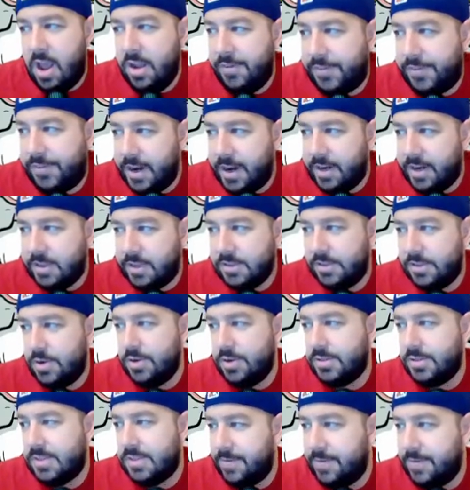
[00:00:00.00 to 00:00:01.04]
for
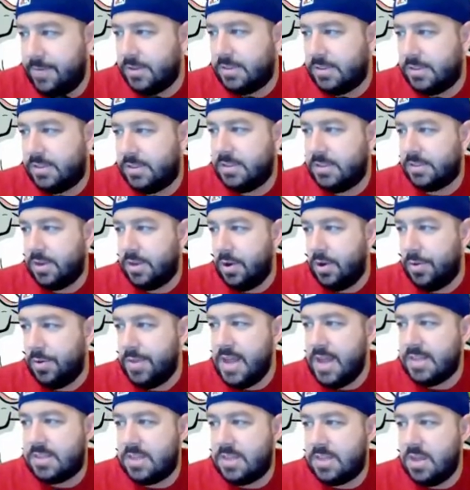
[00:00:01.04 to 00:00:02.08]
Arizona San Francisco.
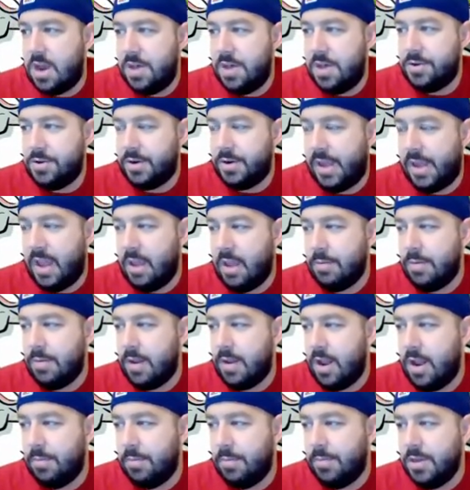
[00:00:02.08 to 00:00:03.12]
That's the other game
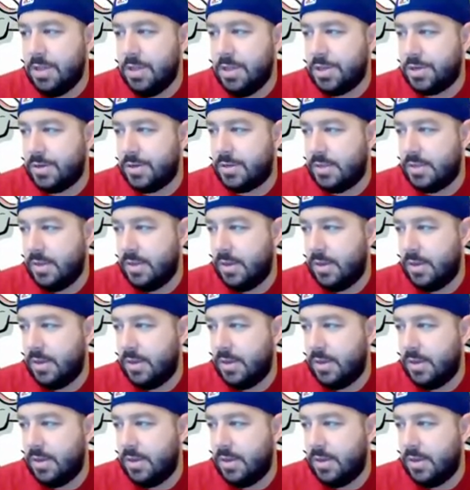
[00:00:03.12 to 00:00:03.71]
that I'm interested in.